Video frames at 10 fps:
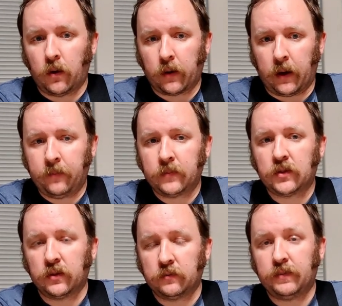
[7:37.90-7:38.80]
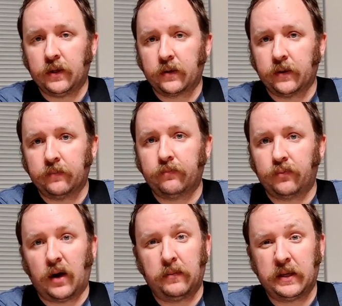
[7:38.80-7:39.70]
Okay, so this beer could
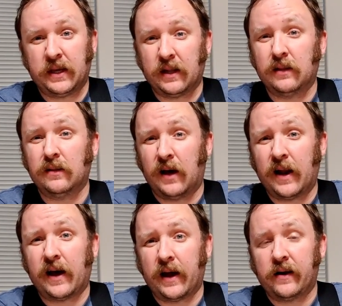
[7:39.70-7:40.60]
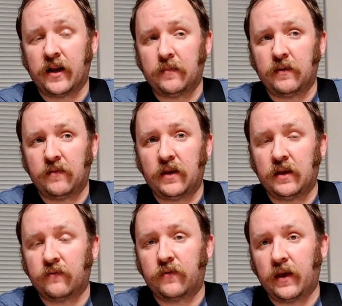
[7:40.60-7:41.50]
probably get a lot higher in ABV
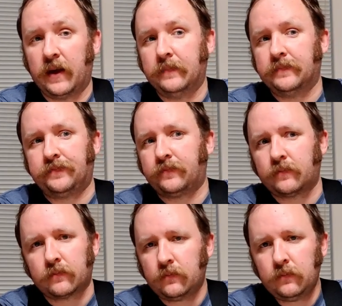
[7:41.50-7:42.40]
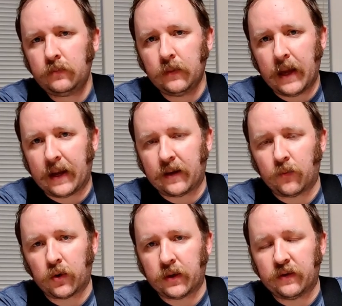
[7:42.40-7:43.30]
if they added
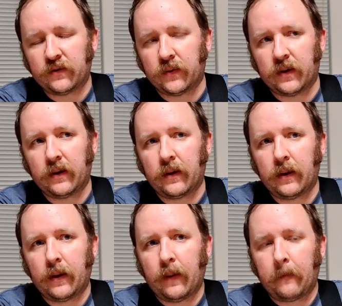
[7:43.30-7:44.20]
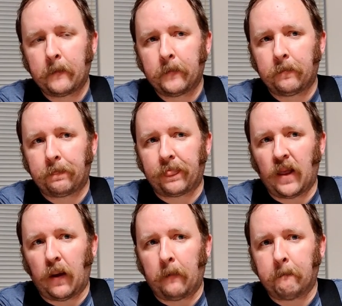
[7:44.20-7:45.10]
more yeast to it.
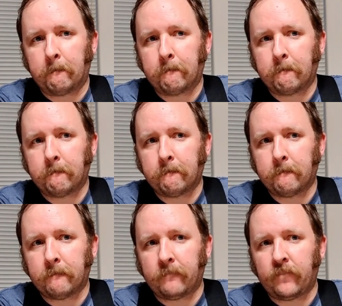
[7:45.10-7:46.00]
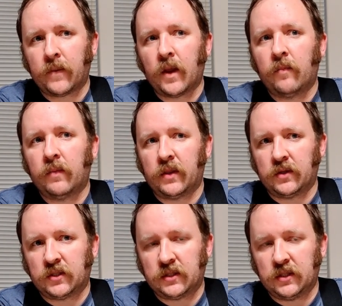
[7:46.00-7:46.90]
But
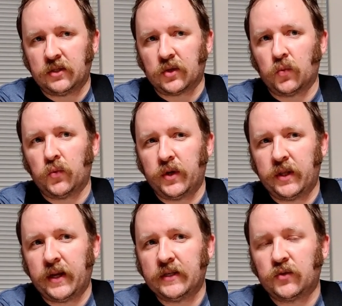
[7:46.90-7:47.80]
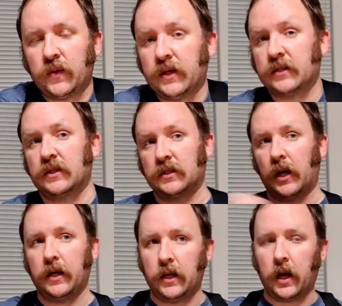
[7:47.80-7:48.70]
there's a really nice sweetness. It's
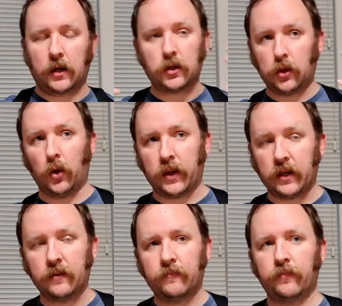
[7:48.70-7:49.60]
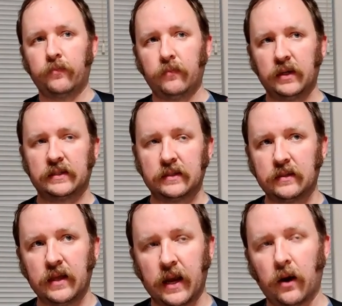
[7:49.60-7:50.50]
not cloying, but it's
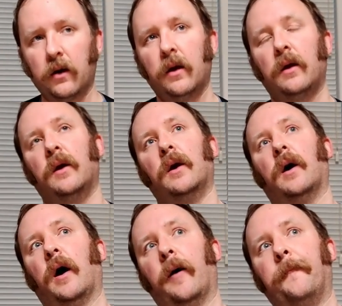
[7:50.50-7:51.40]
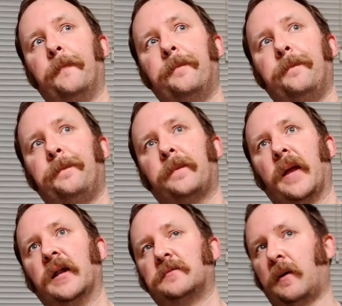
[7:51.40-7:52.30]
there. And
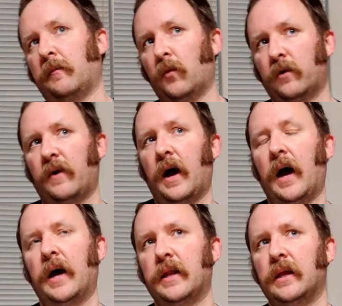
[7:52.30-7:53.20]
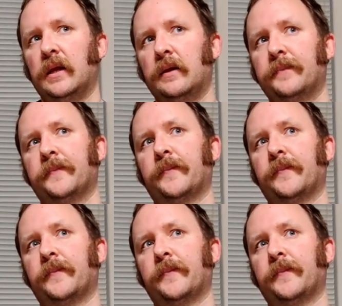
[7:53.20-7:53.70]
it's probably more of a honey